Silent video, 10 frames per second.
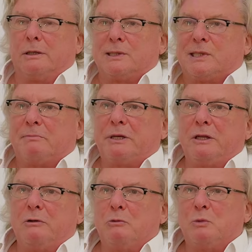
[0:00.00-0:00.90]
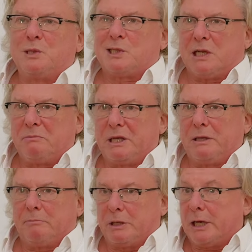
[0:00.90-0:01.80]
somebody who would sell
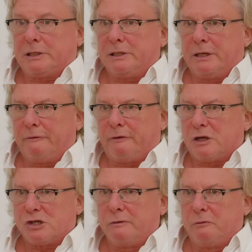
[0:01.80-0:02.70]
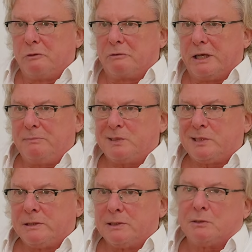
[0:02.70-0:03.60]
me. I didn't have Hárslevelű grapes,
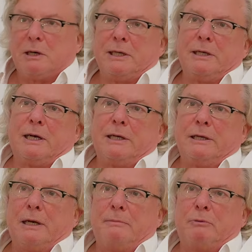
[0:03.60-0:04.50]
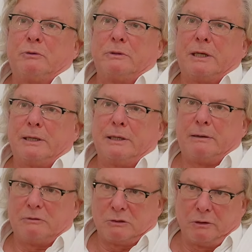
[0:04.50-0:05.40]
so I
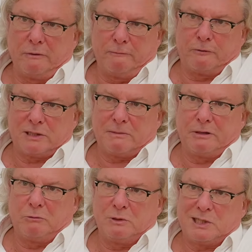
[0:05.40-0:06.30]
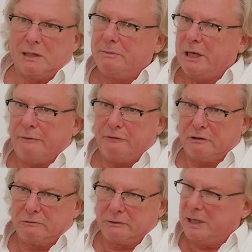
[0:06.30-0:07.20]
was looking for somebody who would sell me. I
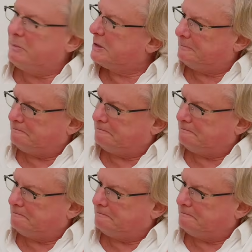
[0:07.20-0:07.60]
found grapes,